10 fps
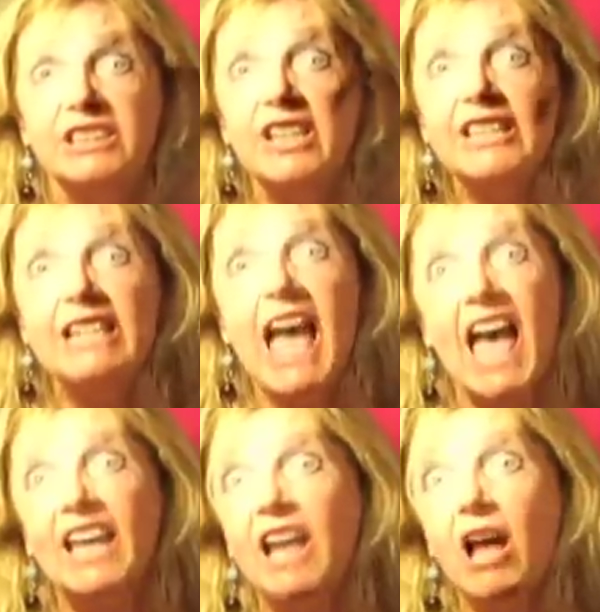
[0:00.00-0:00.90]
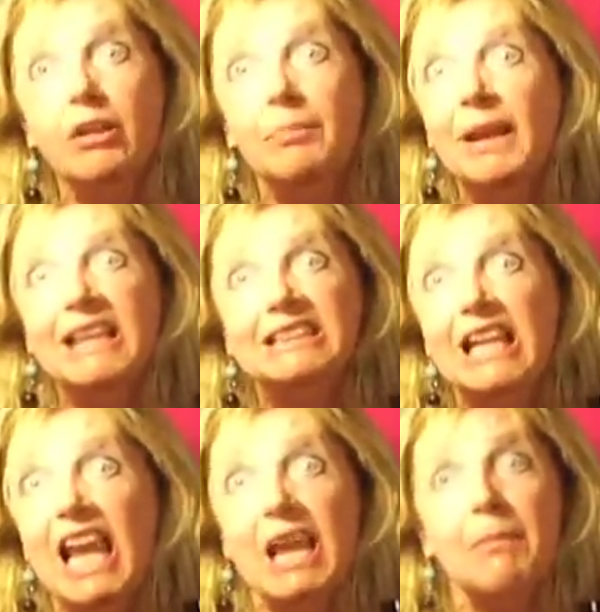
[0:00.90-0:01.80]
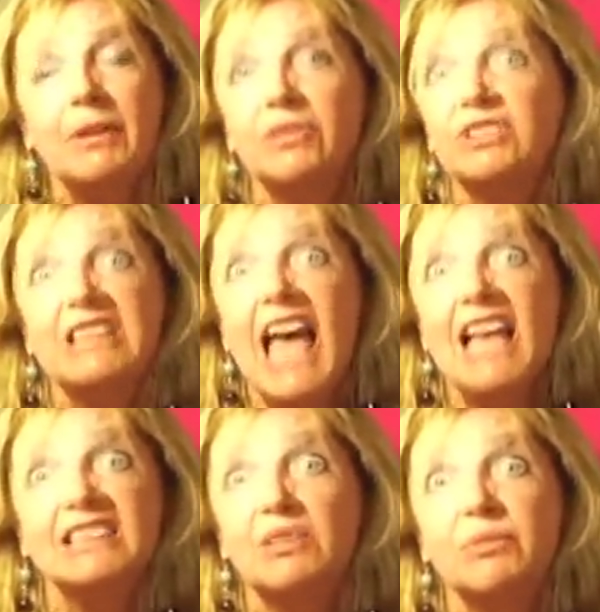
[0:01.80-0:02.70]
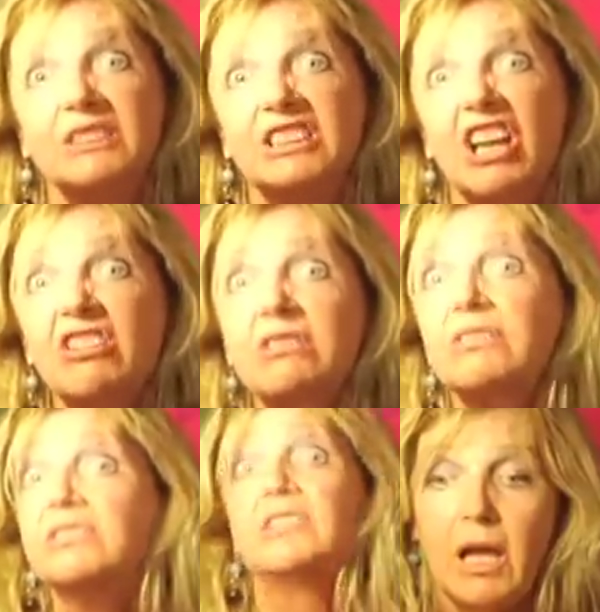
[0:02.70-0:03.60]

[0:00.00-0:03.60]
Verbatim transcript: sun die and all the plants and animals die as a result.